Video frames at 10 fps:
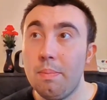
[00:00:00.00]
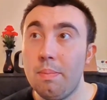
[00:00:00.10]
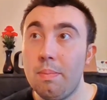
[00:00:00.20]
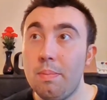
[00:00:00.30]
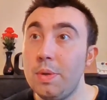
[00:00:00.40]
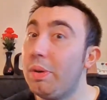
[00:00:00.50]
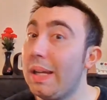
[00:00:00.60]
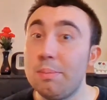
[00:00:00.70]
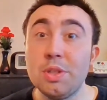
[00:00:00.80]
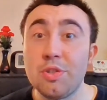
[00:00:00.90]
You'll get
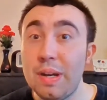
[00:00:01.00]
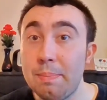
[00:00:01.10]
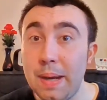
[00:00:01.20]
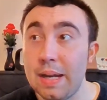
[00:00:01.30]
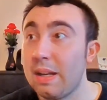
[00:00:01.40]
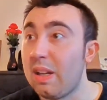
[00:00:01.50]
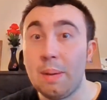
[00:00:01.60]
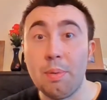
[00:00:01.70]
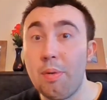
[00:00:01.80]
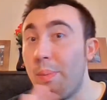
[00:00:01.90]
them straight back. Can I
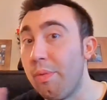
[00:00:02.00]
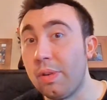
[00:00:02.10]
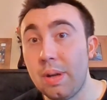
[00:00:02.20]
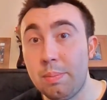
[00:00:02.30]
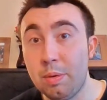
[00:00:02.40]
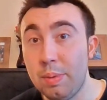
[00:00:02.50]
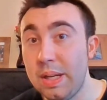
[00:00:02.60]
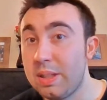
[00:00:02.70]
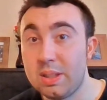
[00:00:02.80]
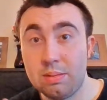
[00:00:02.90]
borrow them for a couple of
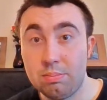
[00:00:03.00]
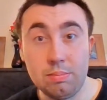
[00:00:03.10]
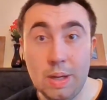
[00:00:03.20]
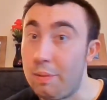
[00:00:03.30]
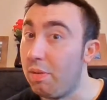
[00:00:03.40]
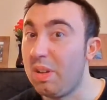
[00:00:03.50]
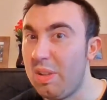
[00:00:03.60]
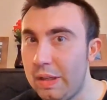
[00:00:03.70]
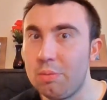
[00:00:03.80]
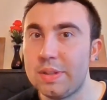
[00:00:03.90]
weeks? How long do you
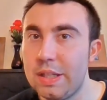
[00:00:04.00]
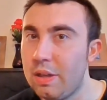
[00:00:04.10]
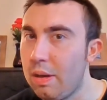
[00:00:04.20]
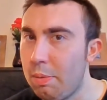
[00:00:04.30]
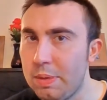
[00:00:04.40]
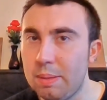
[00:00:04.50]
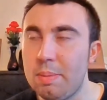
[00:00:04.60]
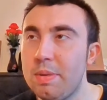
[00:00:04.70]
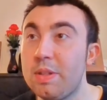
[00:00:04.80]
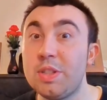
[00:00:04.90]
think it will take you? A couple of weeks, a couple of
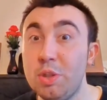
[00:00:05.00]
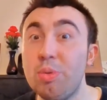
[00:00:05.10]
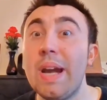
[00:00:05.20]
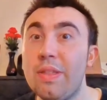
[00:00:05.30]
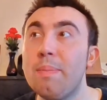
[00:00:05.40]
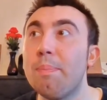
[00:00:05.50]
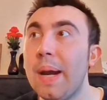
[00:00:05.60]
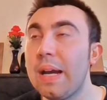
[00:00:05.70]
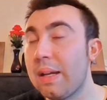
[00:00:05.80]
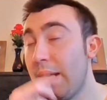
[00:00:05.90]
months? You'll get them
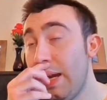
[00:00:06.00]
back.